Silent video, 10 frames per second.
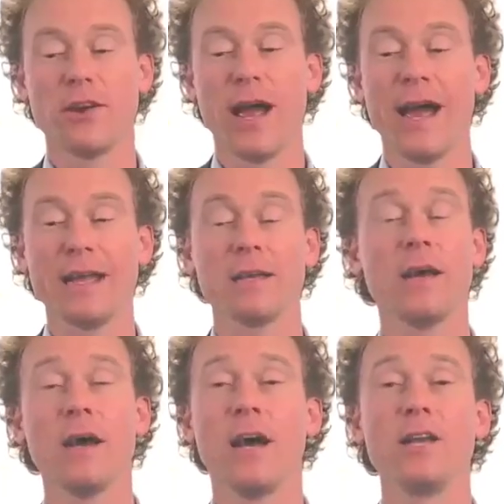in your hand,
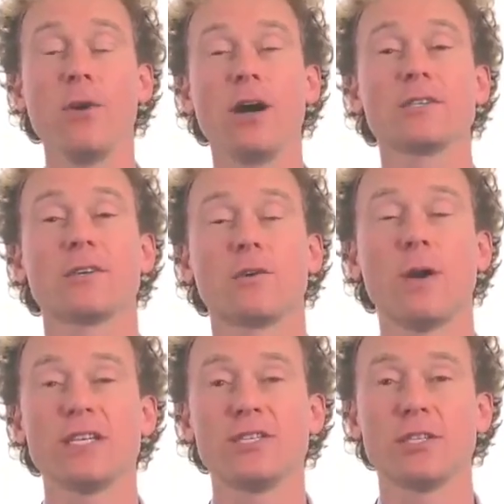and you ask a
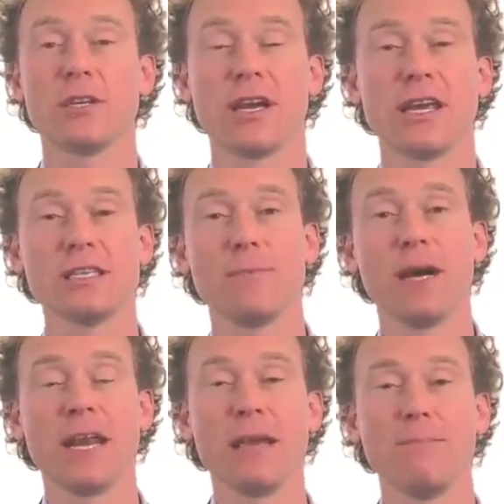question, like, is
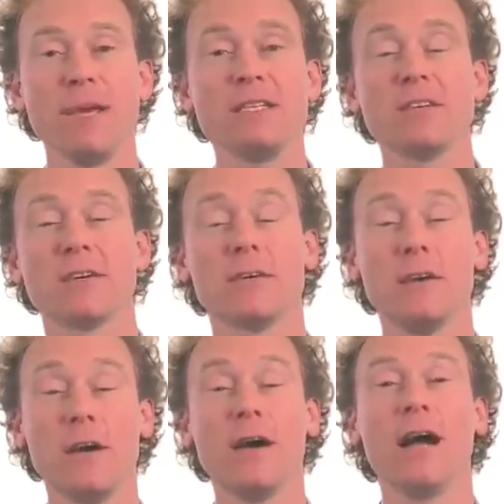my name Peter?
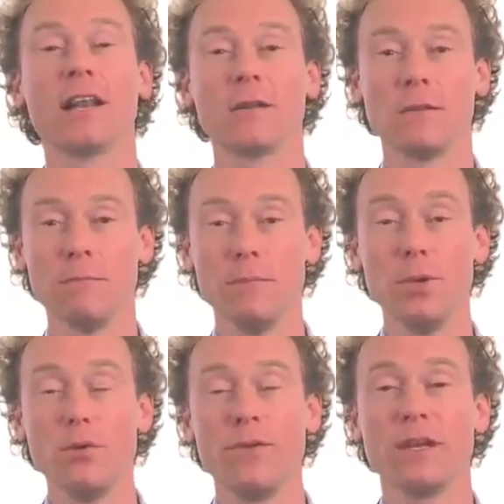And it'll
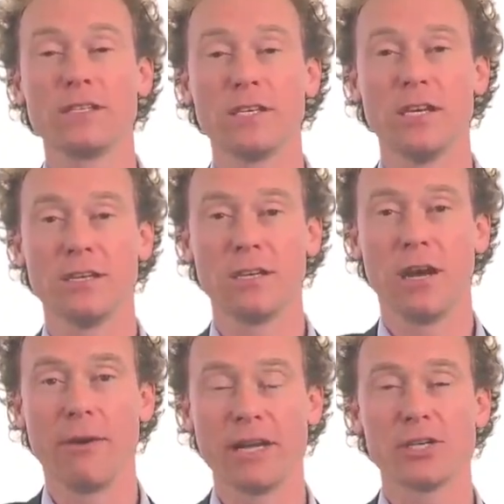move in a certain
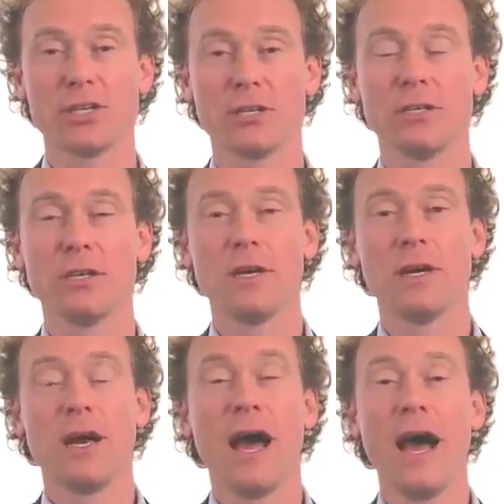direction.
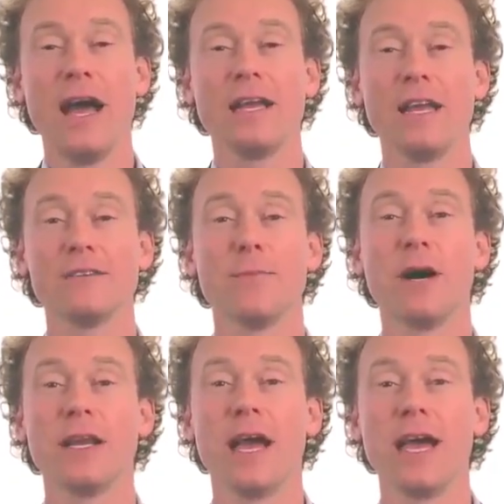And is
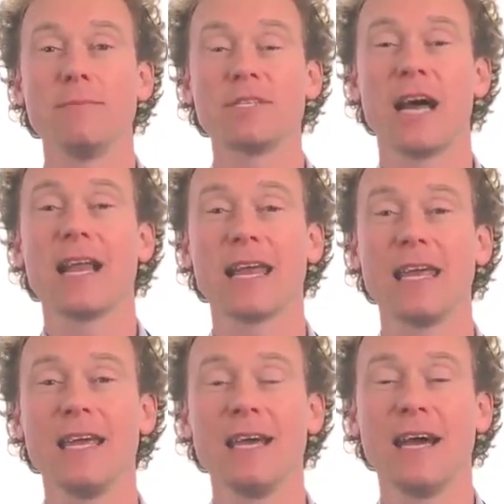my name
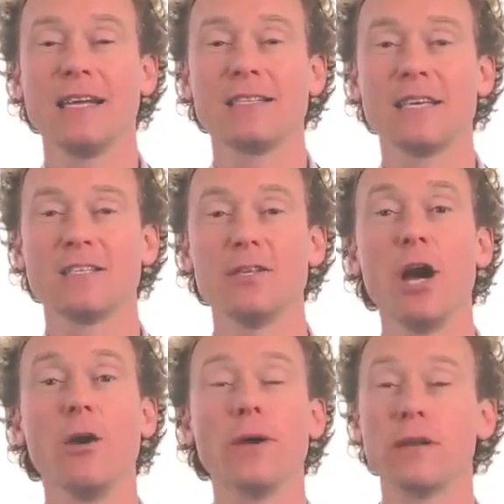Sally? And it says
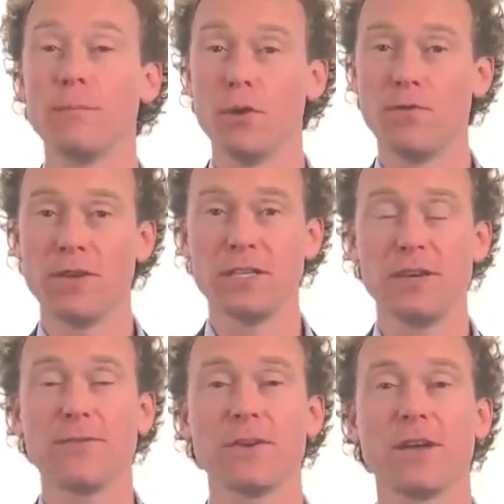no, it'll move in a
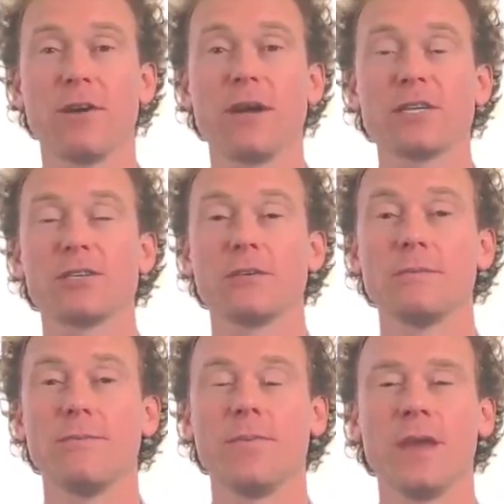different direction.
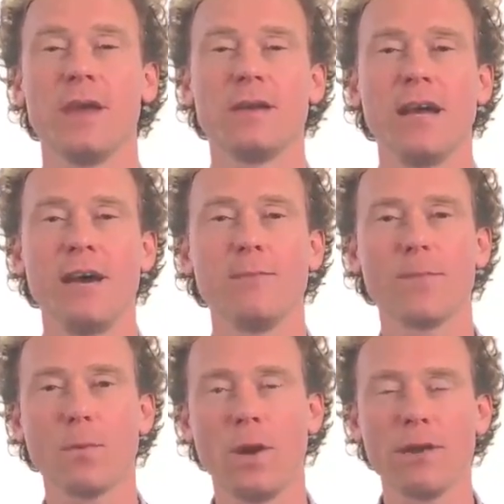
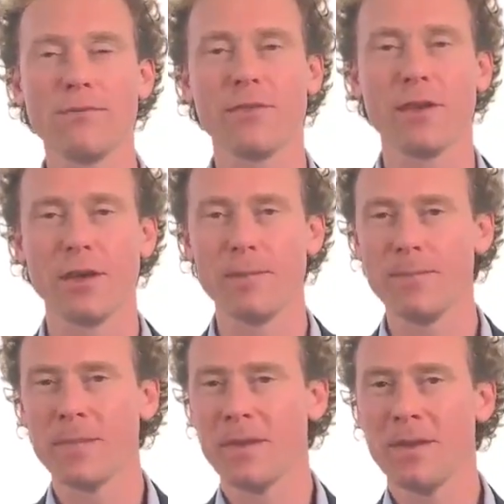Now, one of the